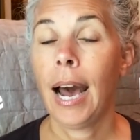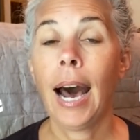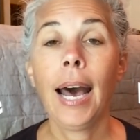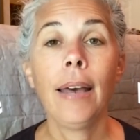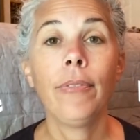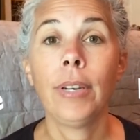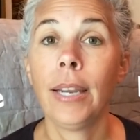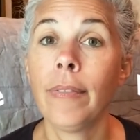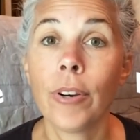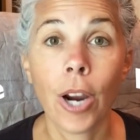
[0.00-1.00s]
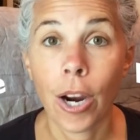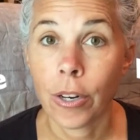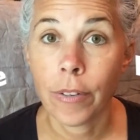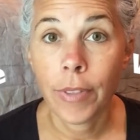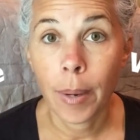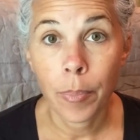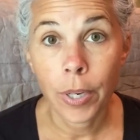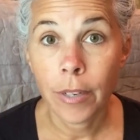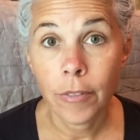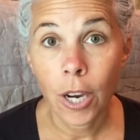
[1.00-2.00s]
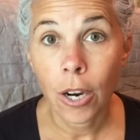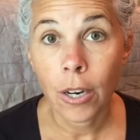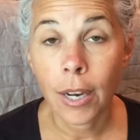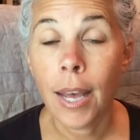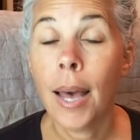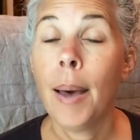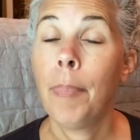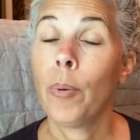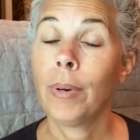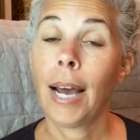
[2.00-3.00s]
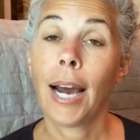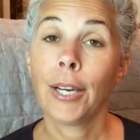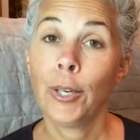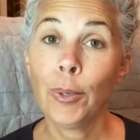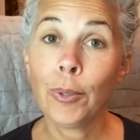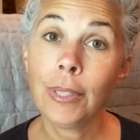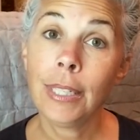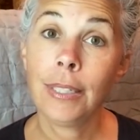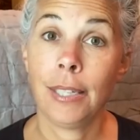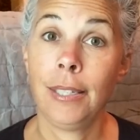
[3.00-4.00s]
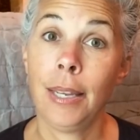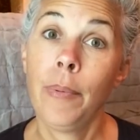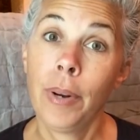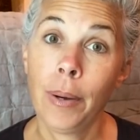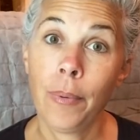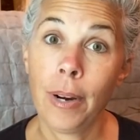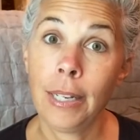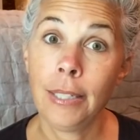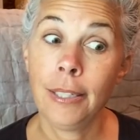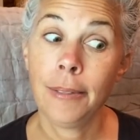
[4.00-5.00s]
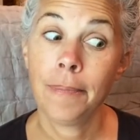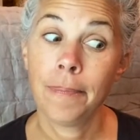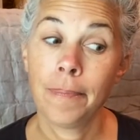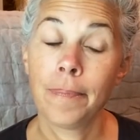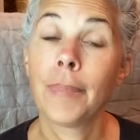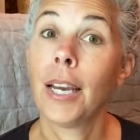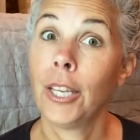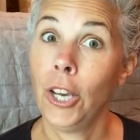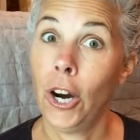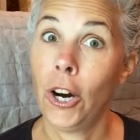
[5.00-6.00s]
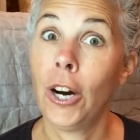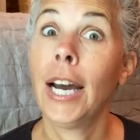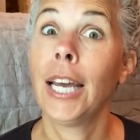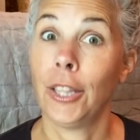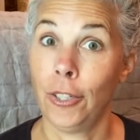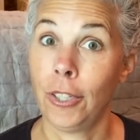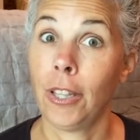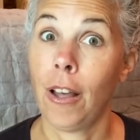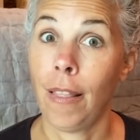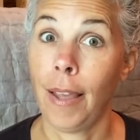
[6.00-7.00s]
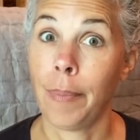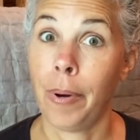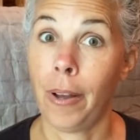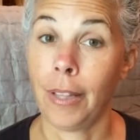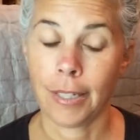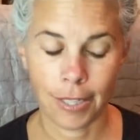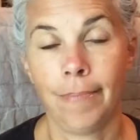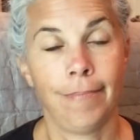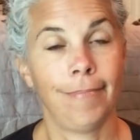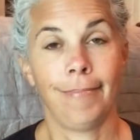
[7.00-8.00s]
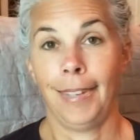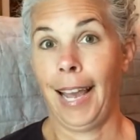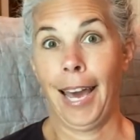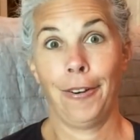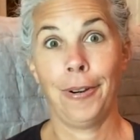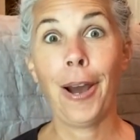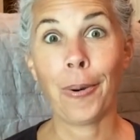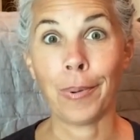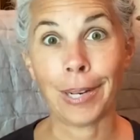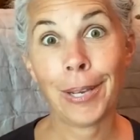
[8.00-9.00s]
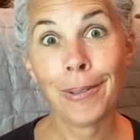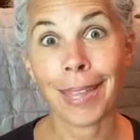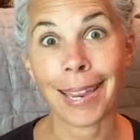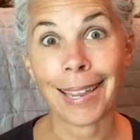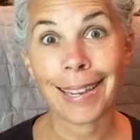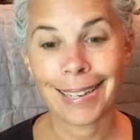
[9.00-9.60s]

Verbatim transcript: I have never heard of that breed of dog, but when I Googled it to see what it was, y'all, it looks a lot like Pollux. I don't know. What do you think?